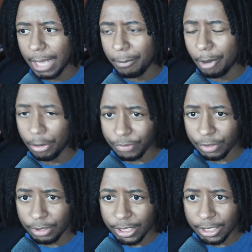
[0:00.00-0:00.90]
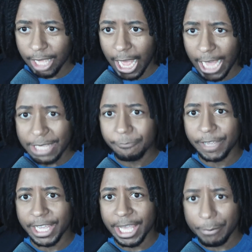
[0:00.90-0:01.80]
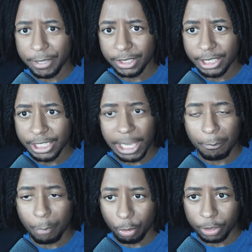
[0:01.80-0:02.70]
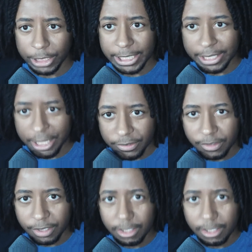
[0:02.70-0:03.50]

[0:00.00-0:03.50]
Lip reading: Personally, I am vehemently and morally against it,